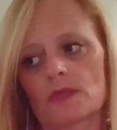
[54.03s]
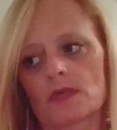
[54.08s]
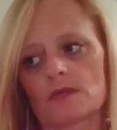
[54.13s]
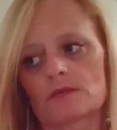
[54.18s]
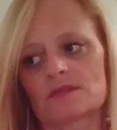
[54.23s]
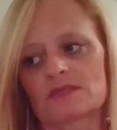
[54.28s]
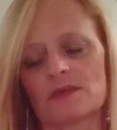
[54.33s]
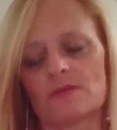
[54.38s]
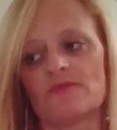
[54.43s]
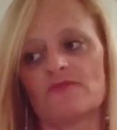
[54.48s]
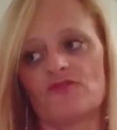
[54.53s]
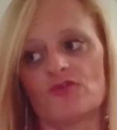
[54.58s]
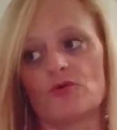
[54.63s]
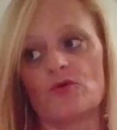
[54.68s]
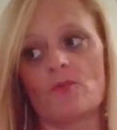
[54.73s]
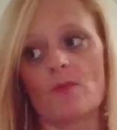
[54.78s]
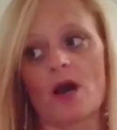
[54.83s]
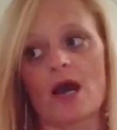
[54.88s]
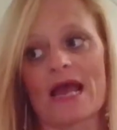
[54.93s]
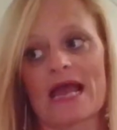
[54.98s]
Some of you
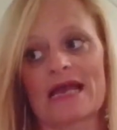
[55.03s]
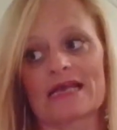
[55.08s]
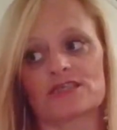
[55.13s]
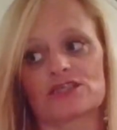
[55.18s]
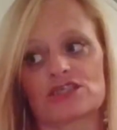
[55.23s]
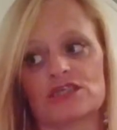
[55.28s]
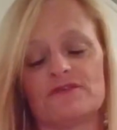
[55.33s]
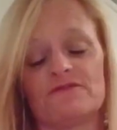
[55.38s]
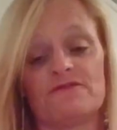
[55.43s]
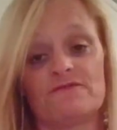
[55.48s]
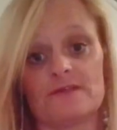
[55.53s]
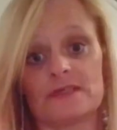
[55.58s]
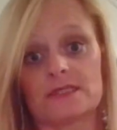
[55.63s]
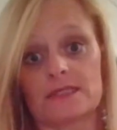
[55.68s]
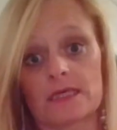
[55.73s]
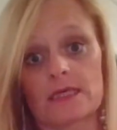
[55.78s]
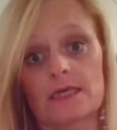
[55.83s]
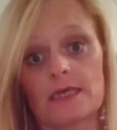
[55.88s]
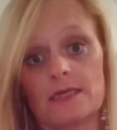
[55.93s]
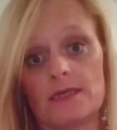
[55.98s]
might actually
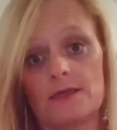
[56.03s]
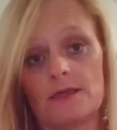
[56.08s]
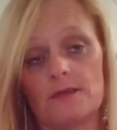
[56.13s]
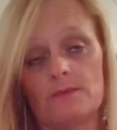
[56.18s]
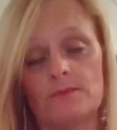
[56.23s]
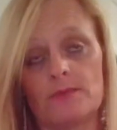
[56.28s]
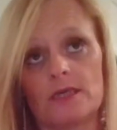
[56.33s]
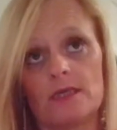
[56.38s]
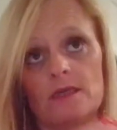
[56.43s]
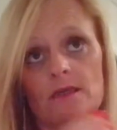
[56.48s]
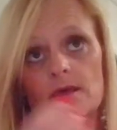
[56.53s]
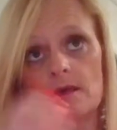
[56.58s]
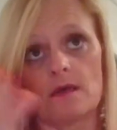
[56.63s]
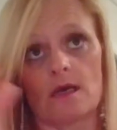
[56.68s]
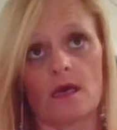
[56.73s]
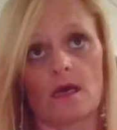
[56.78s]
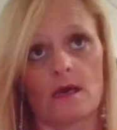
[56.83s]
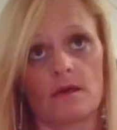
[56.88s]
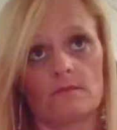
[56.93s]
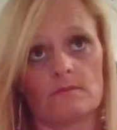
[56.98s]
physically be
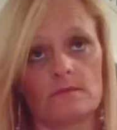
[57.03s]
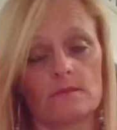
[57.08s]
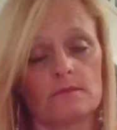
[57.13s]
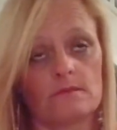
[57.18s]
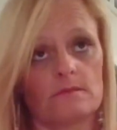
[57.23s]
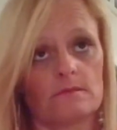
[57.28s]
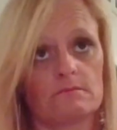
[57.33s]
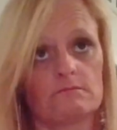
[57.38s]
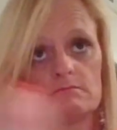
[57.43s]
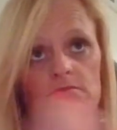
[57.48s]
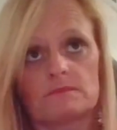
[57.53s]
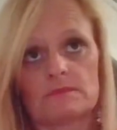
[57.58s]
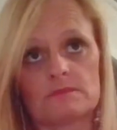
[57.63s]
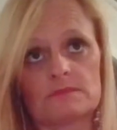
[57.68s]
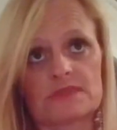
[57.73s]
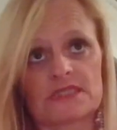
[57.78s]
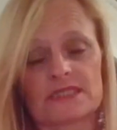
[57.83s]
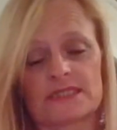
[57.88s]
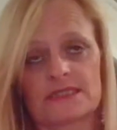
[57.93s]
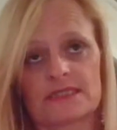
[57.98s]

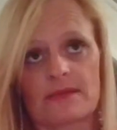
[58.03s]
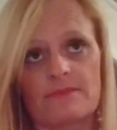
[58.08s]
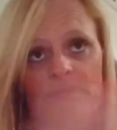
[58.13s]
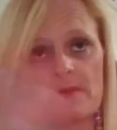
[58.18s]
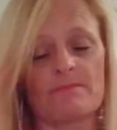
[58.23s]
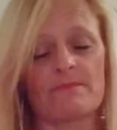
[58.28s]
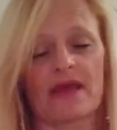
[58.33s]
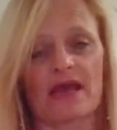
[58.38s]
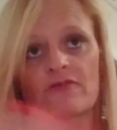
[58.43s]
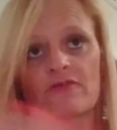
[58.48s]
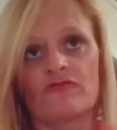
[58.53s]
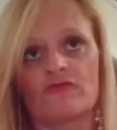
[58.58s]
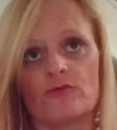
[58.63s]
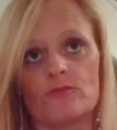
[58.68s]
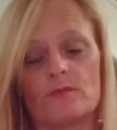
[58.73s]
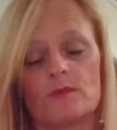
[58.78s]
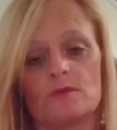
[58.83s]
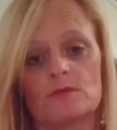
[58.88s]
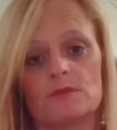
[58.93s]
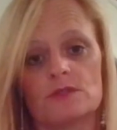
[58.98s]
stepping back
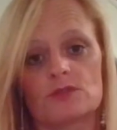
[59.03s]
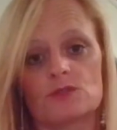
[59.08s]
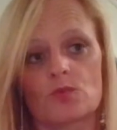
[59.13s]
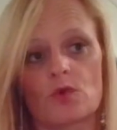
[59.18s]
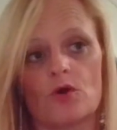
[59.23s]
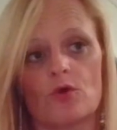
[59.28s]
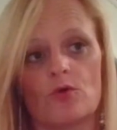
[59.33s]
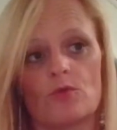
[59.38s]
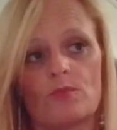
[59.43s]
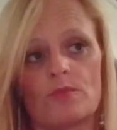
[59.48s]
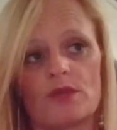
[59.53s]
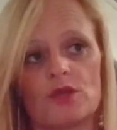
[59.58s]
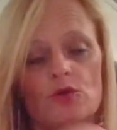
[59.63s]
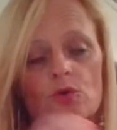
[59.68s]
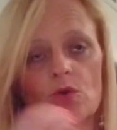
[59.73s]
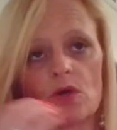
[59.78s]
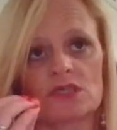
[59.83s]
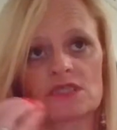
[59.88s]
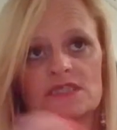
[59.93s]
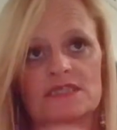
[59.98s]
from them as well, but you
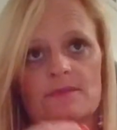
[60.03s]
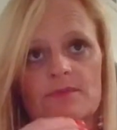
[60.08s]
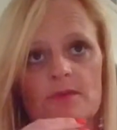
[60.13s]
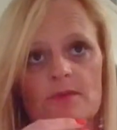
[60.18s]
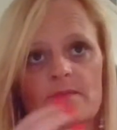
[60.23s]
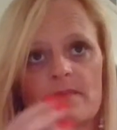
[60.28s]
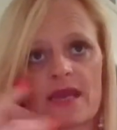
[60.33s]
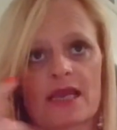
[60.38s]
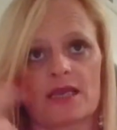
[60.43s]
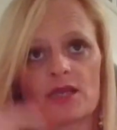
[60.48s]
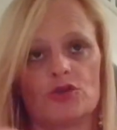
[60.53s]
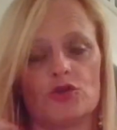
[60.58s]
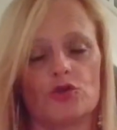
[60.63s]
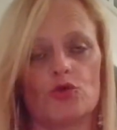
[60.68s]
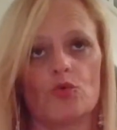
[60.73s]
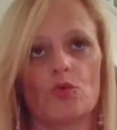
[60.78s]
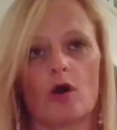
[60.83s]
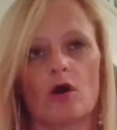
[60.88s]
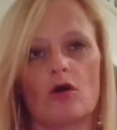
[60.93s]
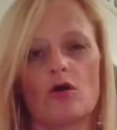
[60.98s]
are stepping back and
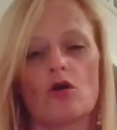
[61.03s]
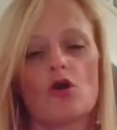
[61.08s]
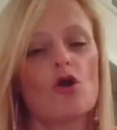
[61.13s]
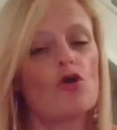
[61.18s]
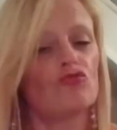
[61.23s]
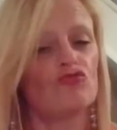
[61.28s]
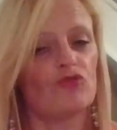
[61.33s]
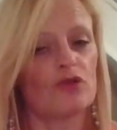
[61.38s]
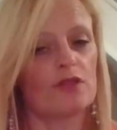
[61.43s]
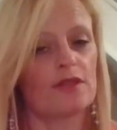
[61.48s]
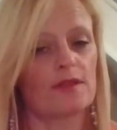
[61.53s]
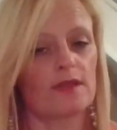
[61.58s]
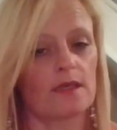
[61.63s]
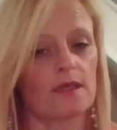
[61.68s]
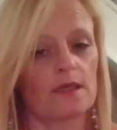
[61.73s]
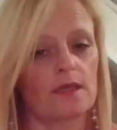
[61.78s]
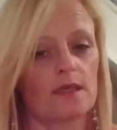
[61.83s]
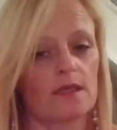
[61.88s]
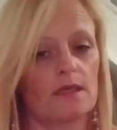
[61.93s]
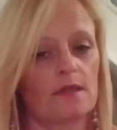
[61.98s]
you are
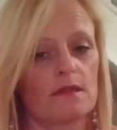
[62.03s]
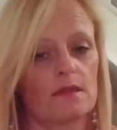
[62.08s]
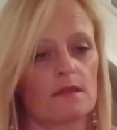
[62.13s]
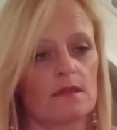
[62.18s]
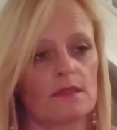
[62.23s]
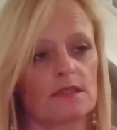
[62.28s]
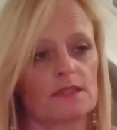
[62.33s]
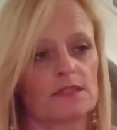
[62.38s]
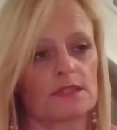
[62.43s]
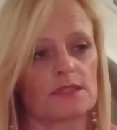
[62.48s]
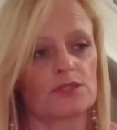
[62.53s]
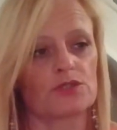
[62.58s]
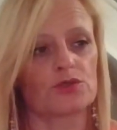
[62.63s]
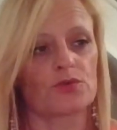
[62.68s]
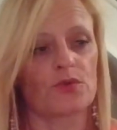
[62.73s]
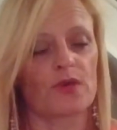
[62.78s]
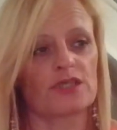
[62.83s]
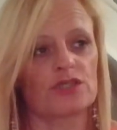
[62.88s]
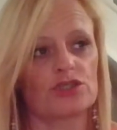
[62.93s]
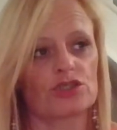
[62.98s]
rethinking the
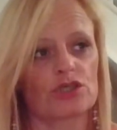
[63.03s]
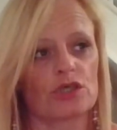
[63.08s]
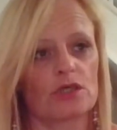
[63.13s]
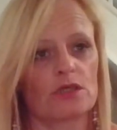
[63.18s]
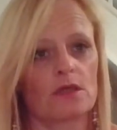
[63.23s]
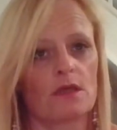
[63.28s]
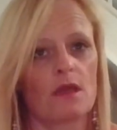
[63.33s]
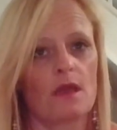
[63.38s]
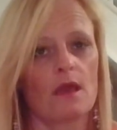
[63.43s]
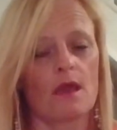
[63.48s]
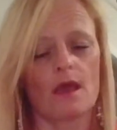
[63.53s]
situation.